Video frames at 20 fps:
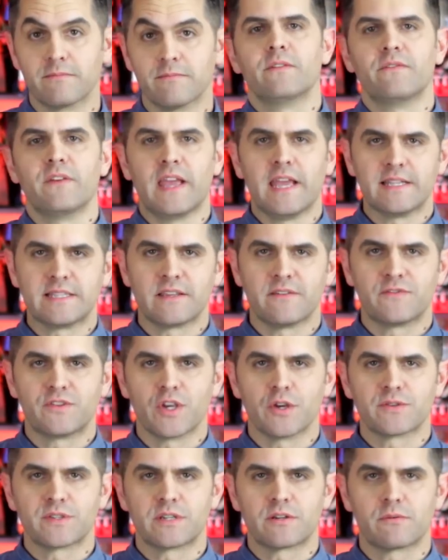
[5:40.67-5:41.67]
Fans have
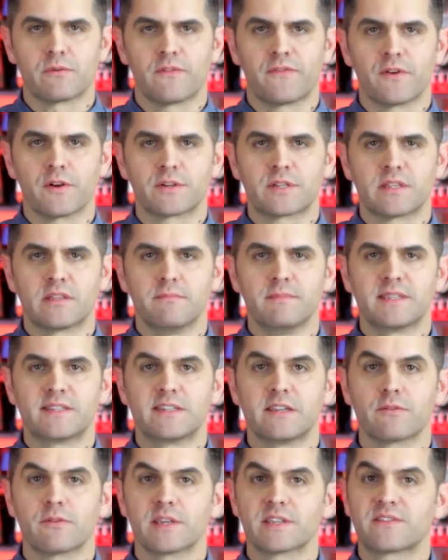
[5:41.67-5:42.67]
chosen to refer to the
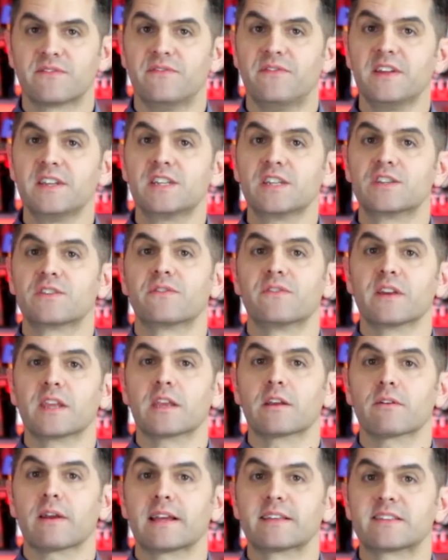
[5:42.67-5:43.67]
mysterious vintage
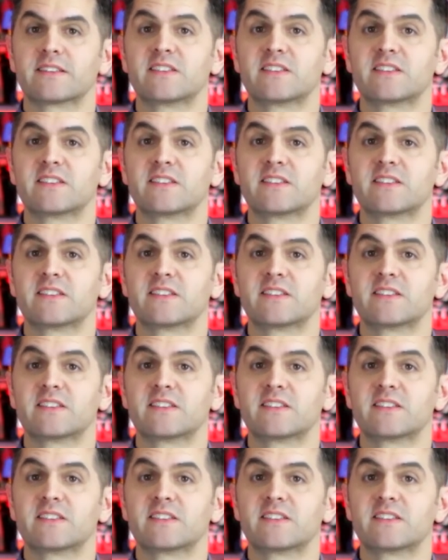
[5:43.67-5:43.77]
figure as